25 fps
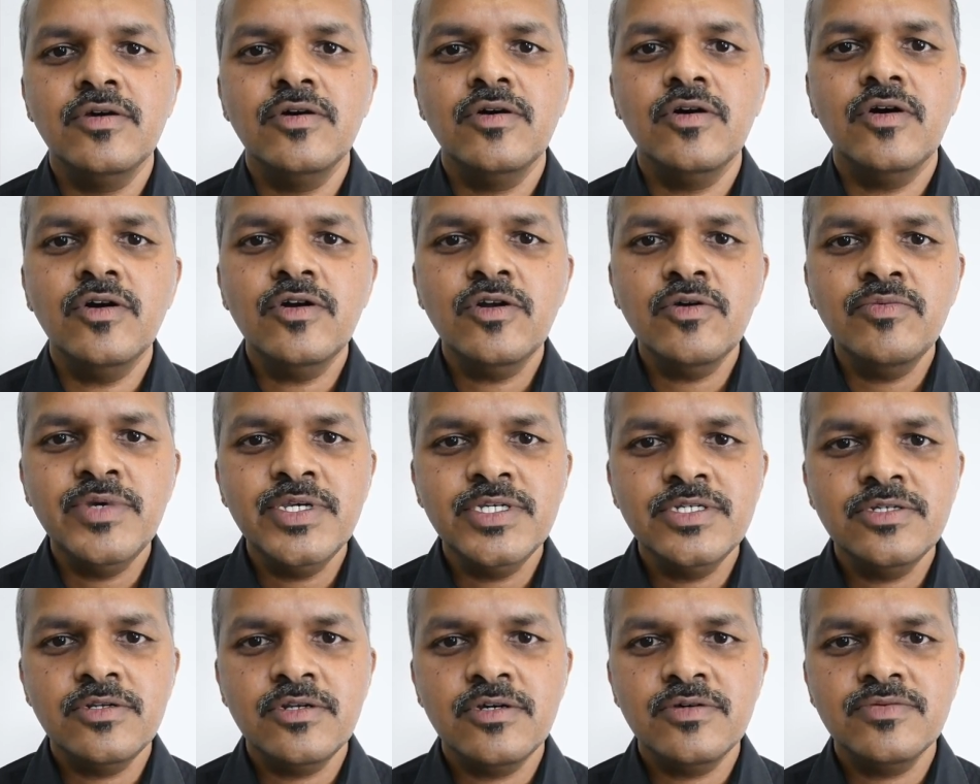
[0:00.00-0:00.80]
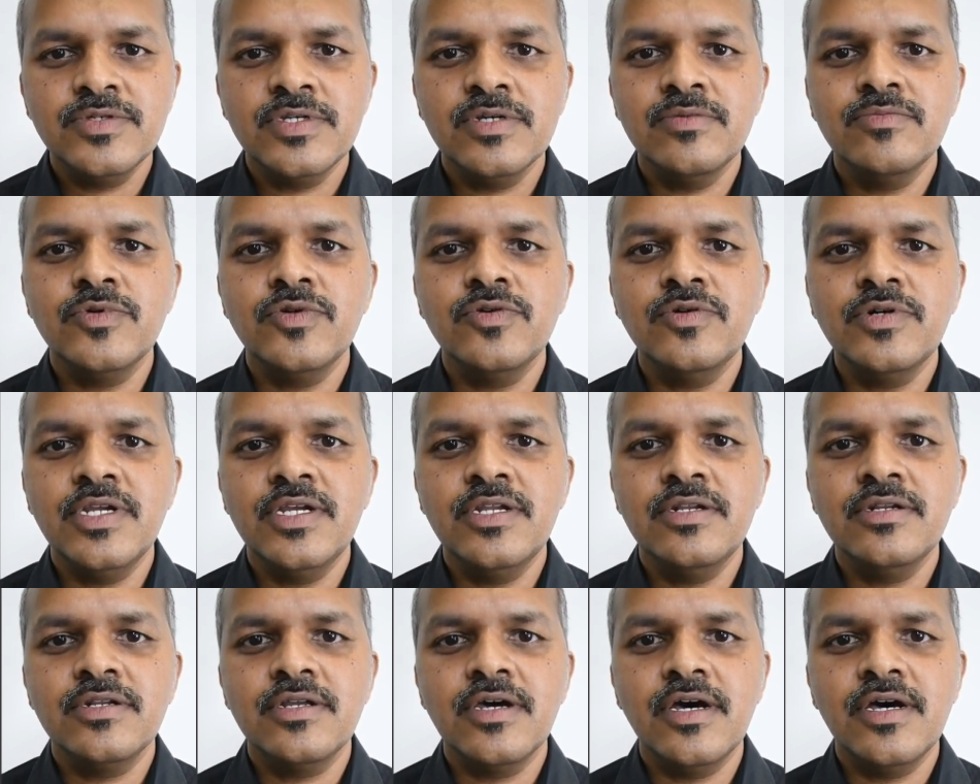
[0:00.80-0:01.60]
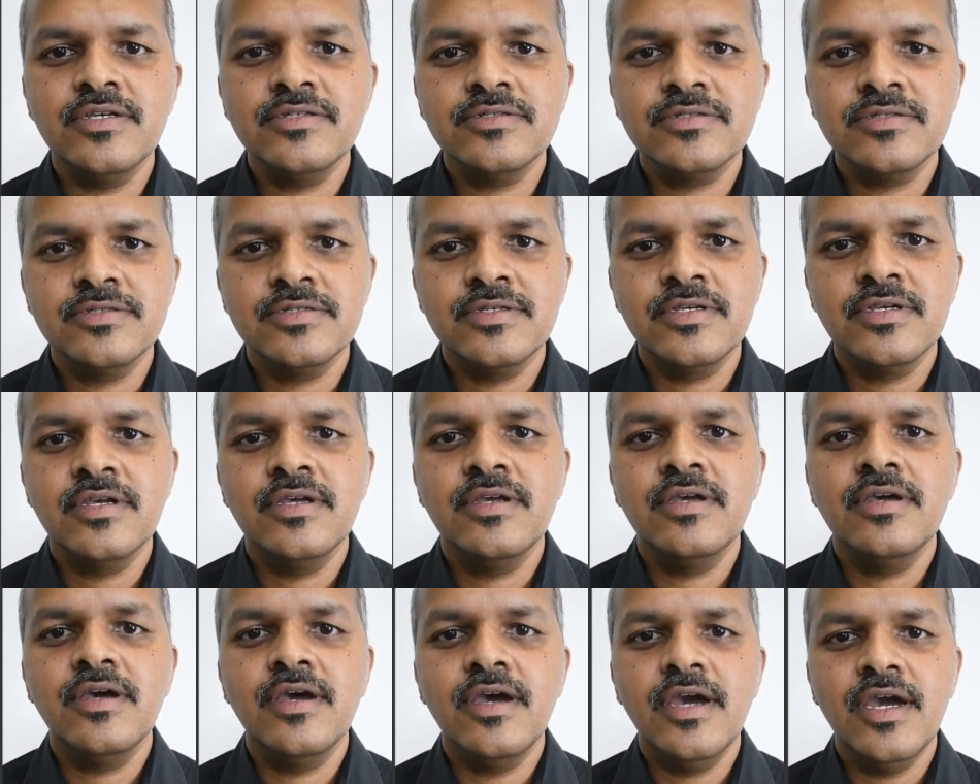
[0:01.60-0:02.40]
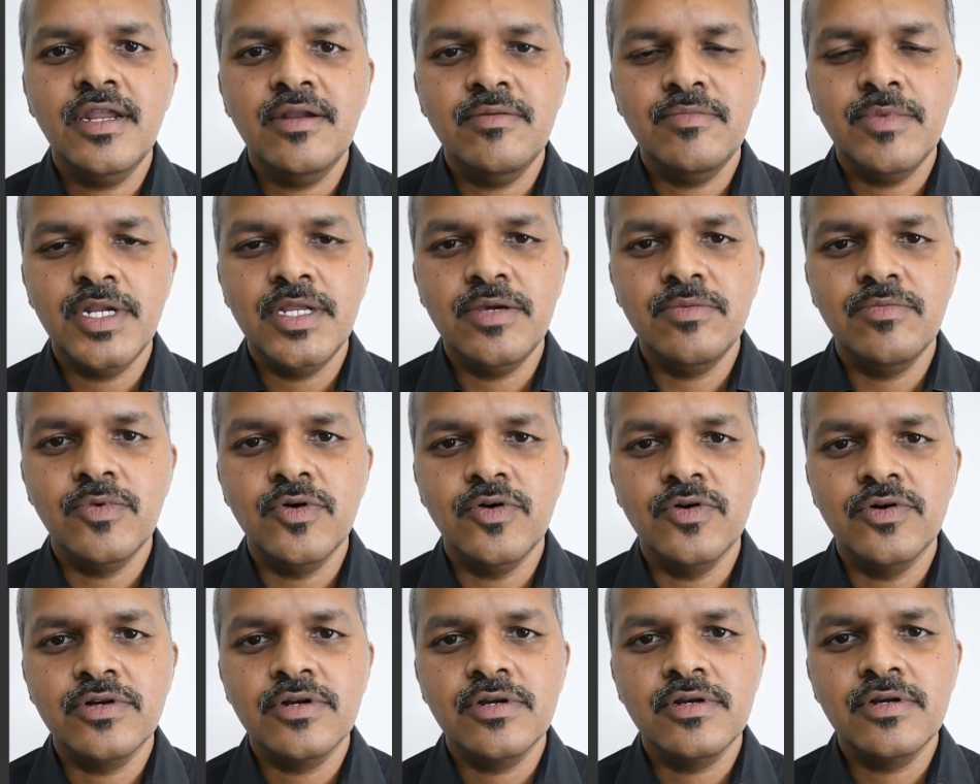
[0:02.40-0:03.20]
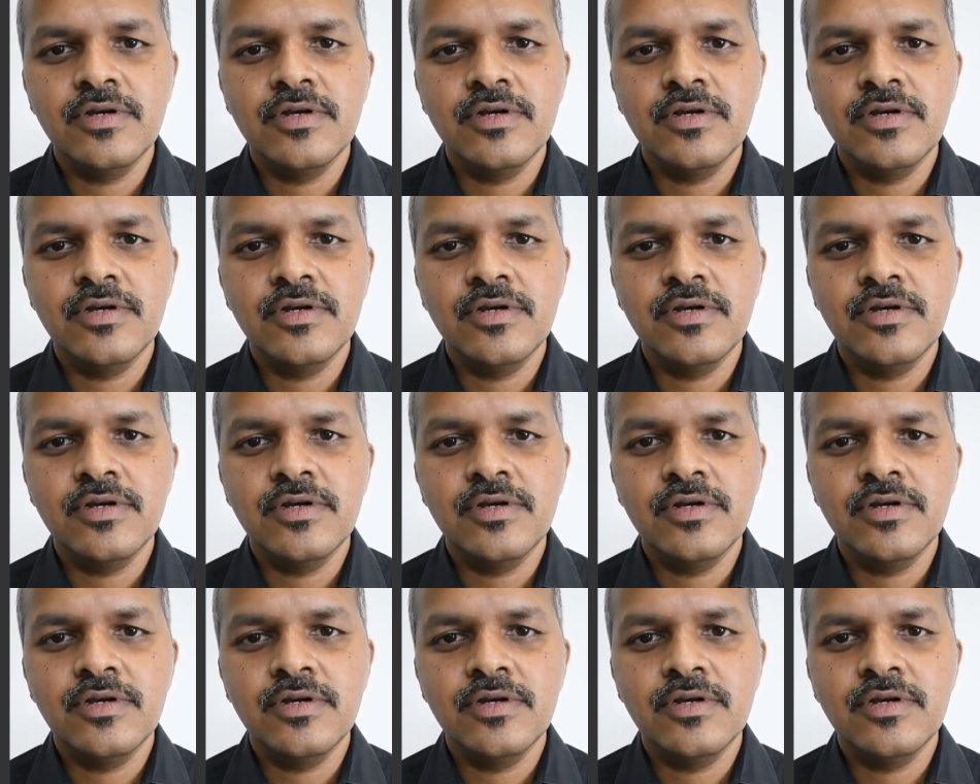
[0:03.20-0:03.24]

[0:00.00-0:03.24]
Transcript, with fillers: automation of some routine tasks, and many more.